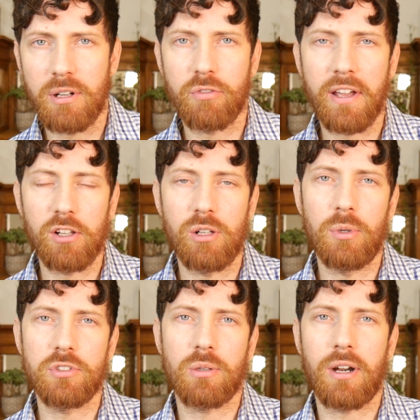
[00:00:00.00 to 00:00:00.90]
been
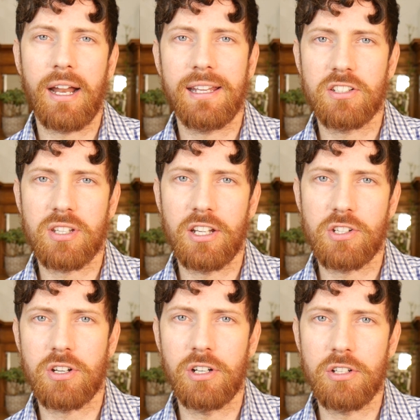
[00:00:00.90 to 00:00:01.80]
available to our
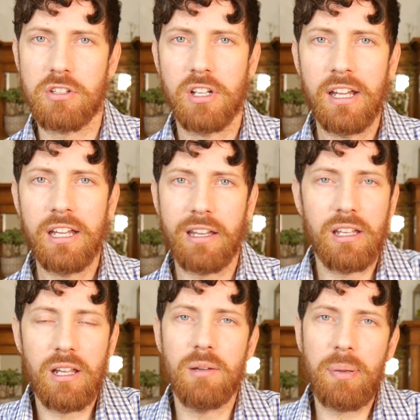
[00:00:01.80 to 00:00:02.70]
ancestors,
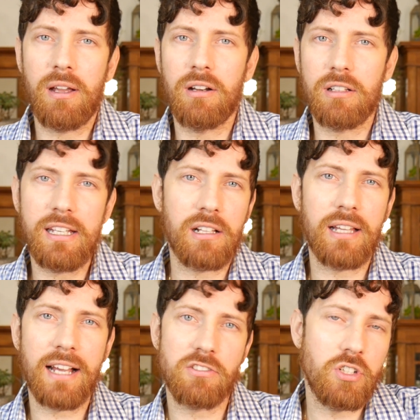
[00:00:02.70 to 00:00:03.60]
apparently
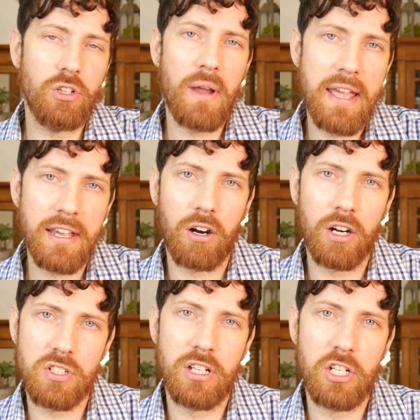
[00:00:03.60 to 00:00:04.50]
class 2A
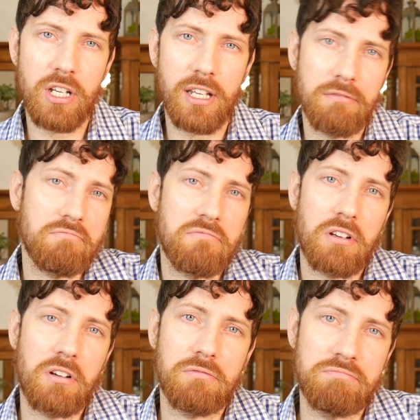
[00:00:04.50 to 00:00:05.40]
carcinogen,
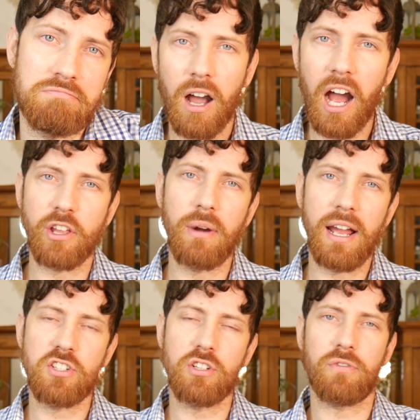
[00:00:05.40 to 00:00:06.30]
so Either way,
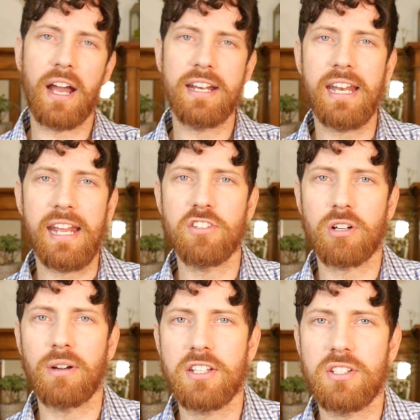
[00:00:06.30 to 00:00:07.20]
I still find it
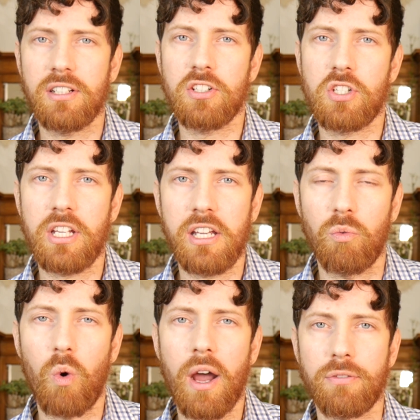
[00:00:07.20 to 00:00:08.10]
interesting to see
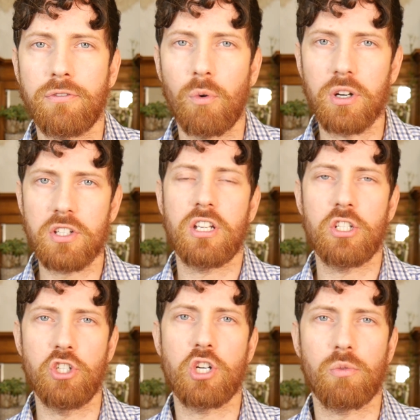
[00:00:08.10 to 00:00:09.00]
what
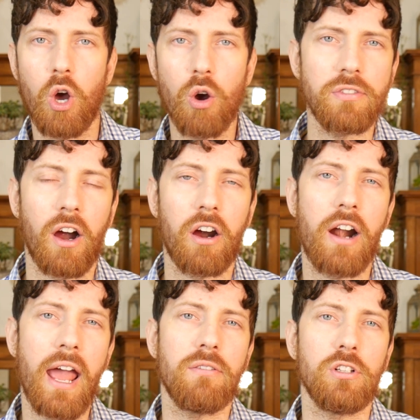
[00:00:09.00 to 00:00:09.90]
forces drove
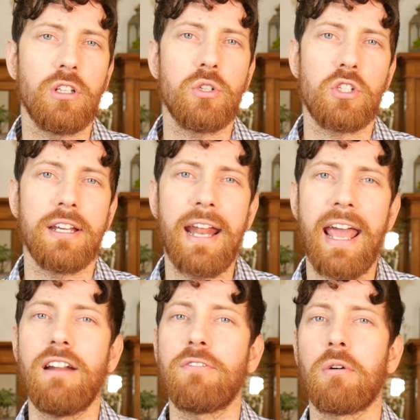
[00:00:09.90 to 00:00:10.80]
our evolution,
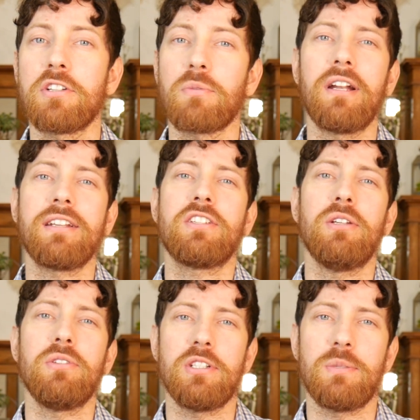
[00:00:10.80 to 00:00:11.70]
and of course, what
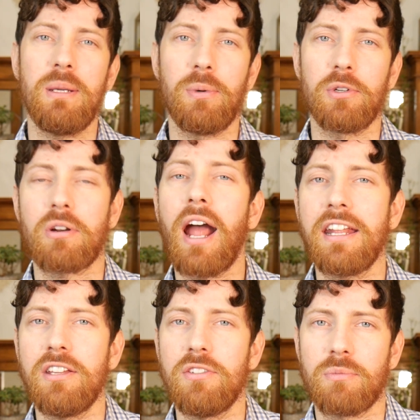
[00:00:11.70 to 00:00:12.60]
excuses people try to
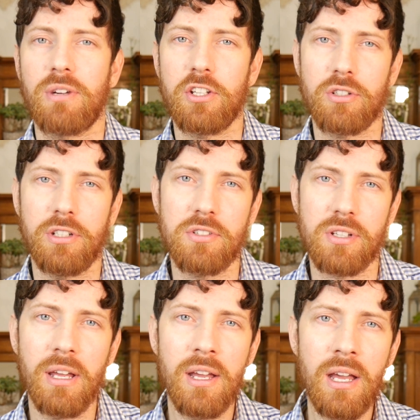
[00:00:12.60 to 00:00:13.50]
use and why they shouldn't use
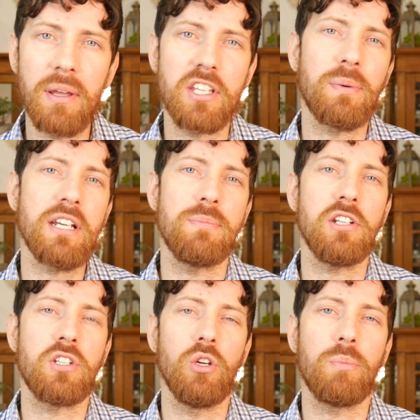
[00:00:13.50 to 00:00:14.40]
them. But this brings
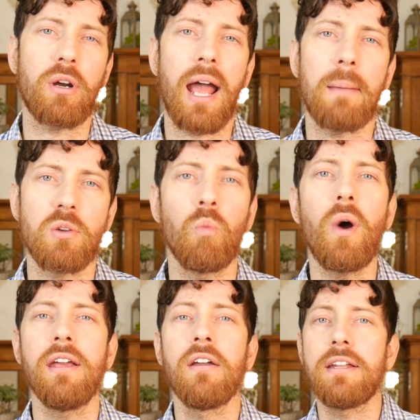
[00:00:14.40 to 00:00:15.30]
me to perhaps
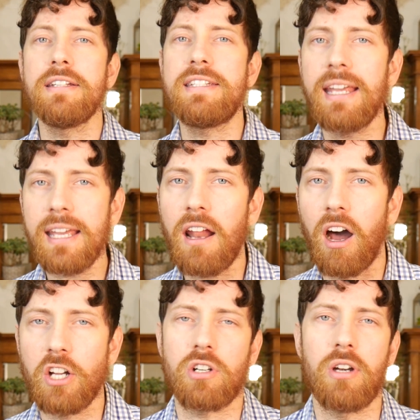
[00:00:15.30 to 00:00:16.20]
what did
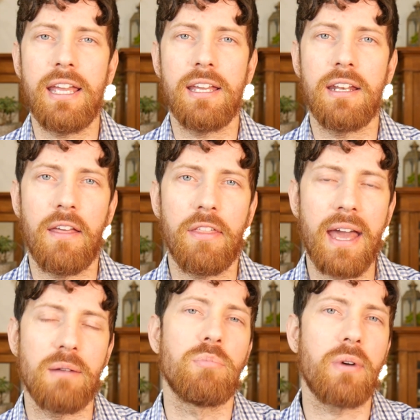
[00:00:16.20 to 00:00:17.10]
usher in
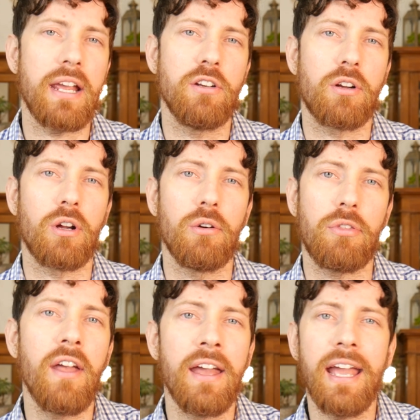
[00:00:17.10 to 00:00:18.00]
that brain
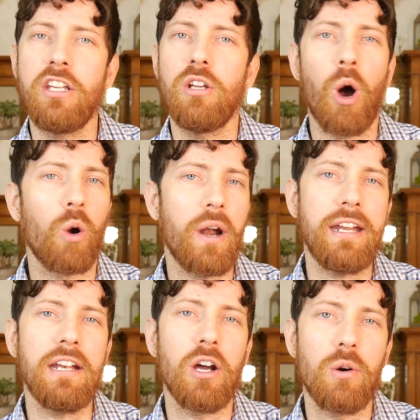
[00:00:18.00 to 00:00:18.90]
growth, and you
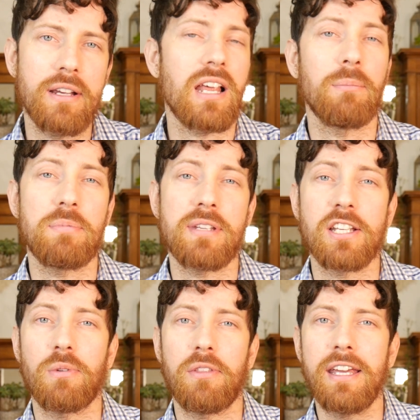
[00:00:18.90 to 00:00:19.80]
already know because I'm
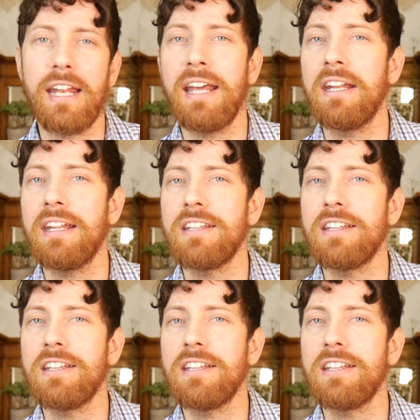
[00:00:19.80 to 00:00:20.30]
obsessed with it, and it